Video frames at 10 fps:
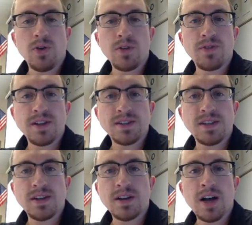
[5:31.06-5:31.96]
friends
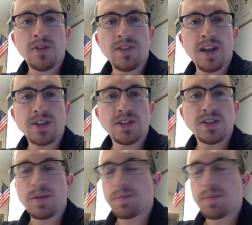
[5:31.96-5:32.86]
here, I'll flash this
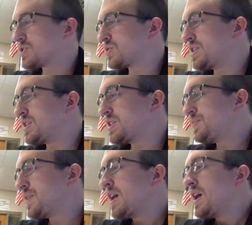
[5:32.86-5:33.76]
up on the screen.
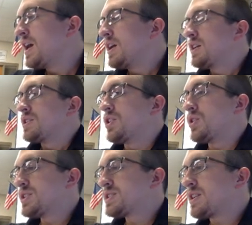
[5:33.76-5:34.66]

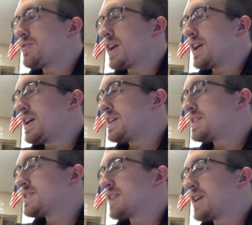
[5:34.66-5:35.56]
Notice if I hit
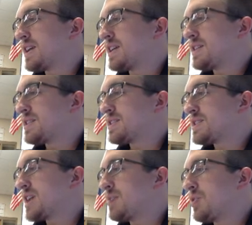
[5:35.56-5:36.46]
second
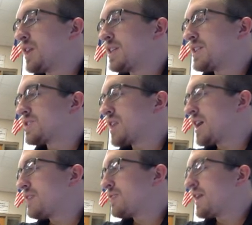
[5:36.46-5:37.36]
table on this
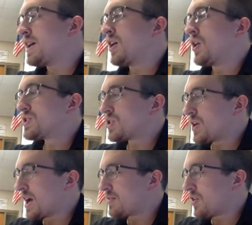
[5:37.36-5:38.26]
graph, I also
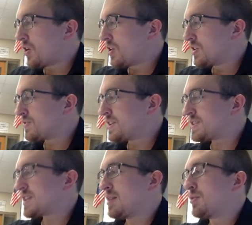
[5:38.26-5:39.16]
have all of
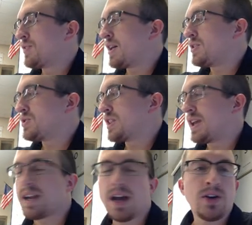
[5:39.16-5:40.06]
these table values
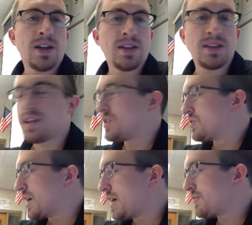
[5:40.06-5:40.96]
laid out in the
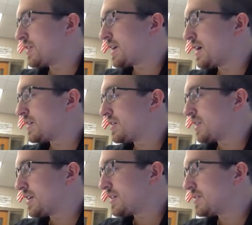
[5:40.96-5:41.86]
graphing
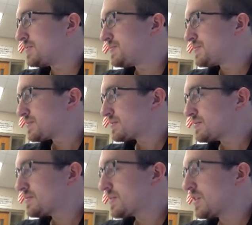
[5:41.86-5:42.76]
calculator.
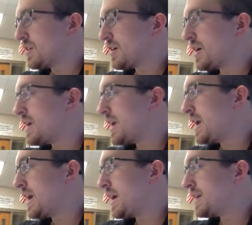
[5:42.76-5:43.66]
All right,
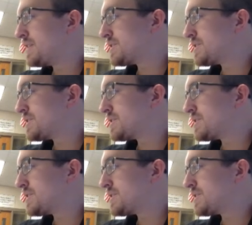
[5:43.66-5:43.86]
and